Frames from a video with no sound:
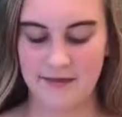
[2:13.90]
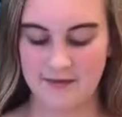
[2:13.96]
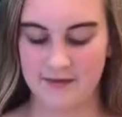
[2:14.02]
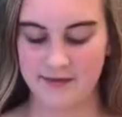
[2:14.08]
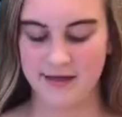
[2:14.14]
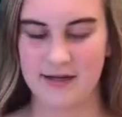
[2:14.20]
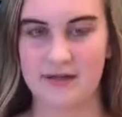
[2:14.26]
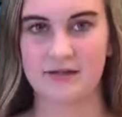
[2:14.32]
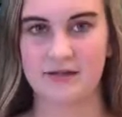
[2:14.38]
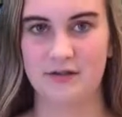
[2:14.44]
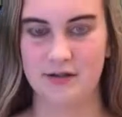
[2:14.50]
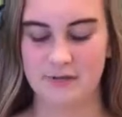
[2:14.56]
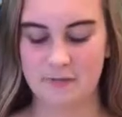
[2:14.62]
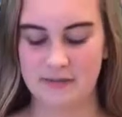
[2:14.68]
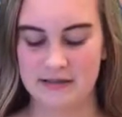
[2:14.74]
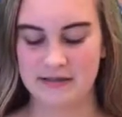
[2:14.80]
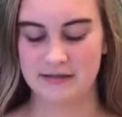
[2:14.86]
The next
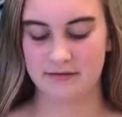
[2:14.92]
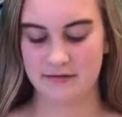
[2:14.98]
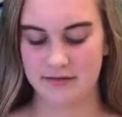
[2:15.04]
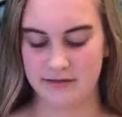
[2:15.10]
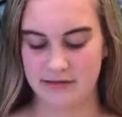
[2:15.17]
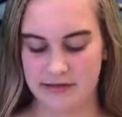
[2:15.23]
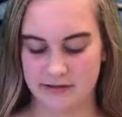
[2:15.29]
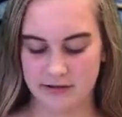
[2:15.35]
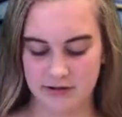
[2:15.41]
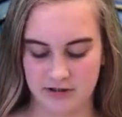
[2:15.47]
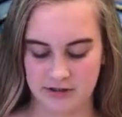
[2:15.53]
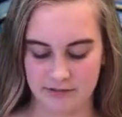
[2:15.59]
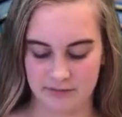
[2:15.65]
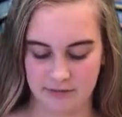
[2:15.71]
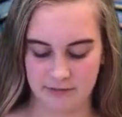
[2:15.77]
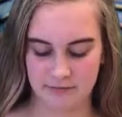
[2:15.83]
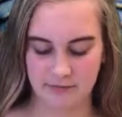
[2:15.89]
group is the nitrogen
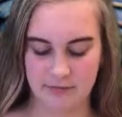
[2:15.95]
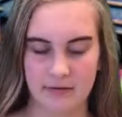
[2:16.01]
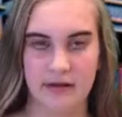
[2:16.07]
group.